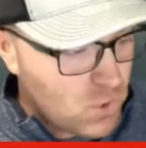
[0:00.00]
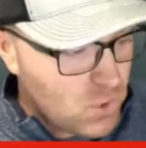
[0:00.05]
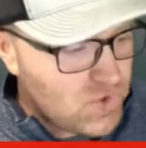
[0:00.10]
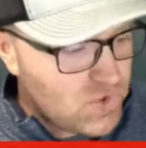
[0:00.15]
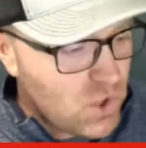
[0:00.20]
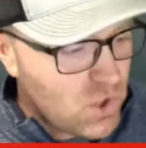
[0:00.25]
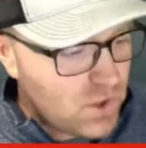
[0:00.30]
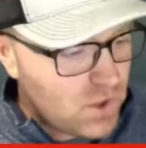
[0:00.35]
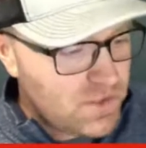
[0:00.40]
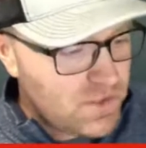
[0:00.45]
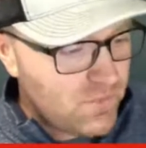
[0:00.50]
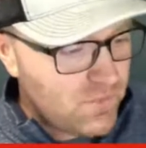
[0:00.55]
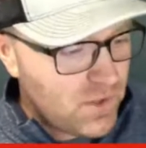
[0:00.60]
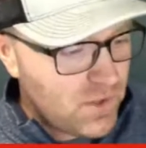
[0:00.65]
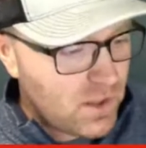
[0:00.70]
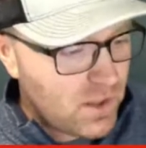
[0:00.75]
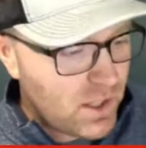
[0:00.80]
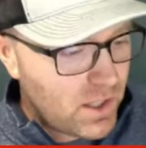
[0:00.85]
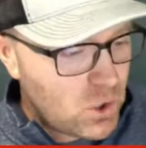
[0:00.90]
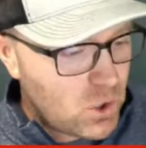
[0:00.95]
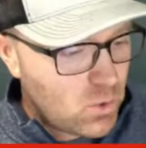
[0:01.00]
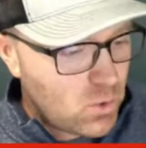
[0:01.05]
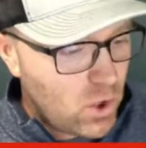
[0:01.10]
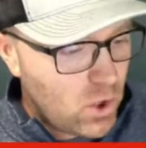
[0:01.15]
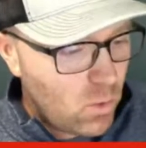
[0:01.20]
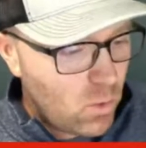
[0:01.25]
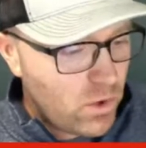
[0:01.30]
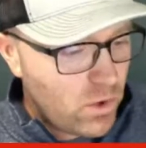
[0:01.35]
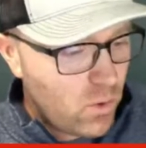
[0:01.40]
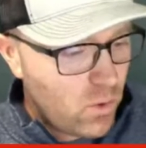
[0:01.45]
start to feel like you
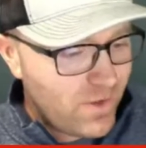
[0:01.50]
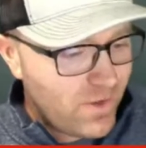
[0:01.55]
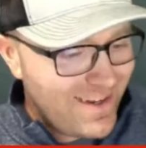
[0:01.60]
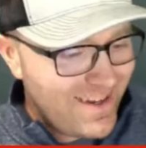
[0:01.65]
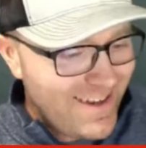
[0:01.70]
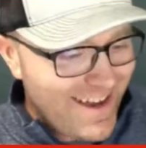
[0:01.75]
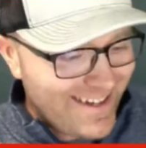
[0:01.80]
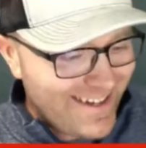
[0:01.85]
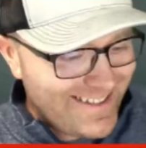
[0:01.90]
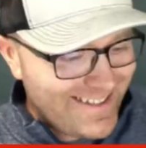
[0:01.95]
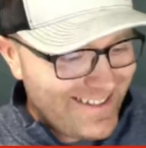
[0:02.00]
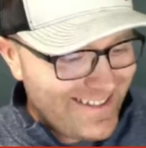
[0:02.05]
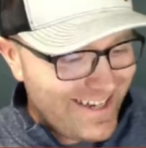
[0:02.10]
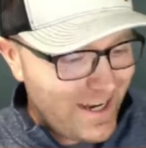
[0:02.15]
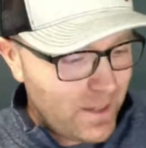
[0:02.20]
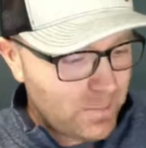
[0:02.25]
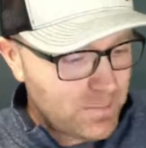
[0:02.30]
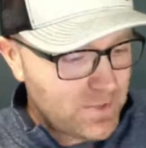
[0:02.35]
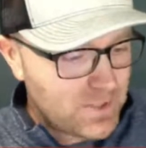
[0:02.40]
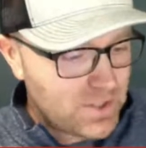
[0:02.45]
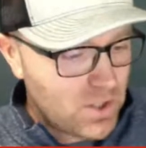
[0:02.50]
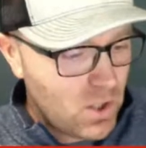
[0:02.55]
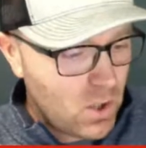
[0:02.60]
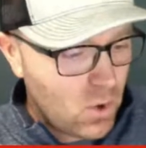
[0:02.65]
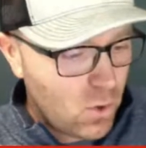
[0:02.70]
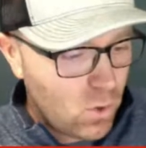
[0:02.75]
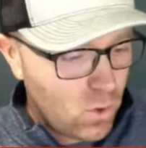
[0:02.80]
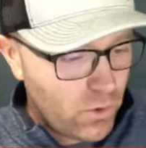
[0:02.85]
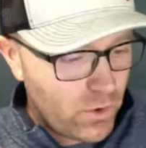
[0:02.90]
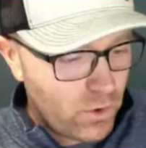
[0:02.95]
don't know the next steps
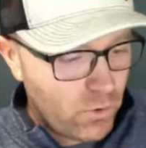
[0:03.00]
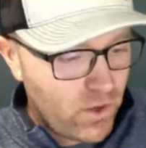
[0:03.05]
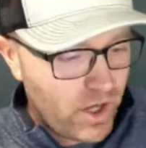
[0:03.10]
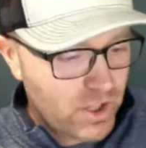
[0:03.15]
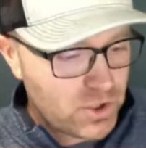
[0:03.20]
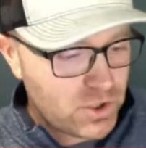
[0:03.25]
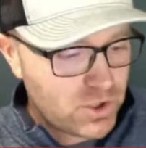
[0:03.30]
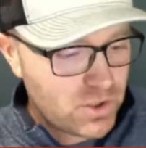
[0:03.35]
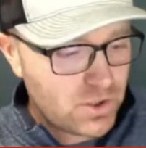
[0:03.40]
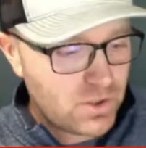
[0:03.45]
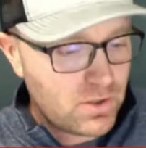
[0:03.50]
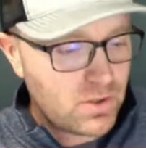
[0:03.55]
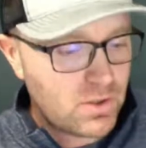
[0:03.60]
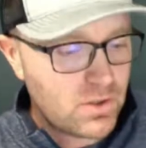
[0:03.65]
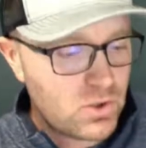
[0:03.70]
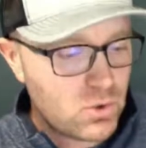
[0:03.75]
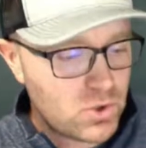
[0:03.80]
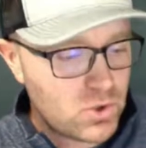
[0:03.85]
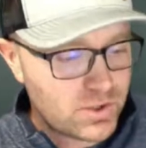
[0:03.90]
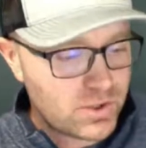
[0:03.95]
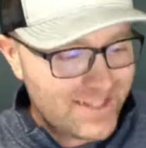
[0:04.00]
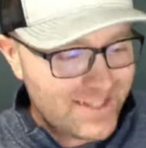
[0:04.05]
or direction you should